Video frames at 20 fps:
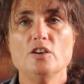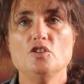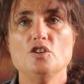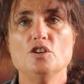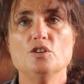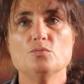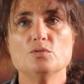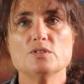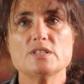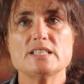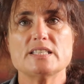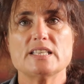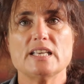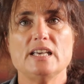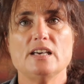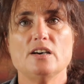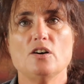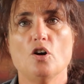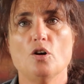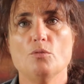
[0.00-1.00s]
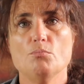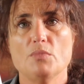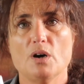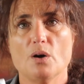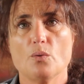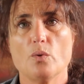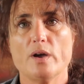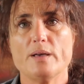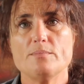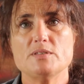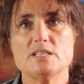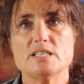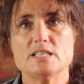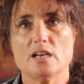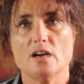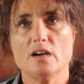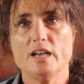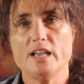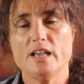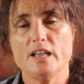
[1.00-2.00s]
You will see it on my
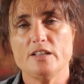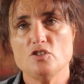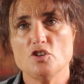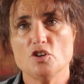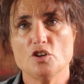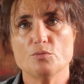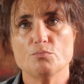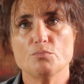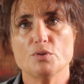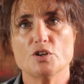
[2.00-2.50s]
website and you can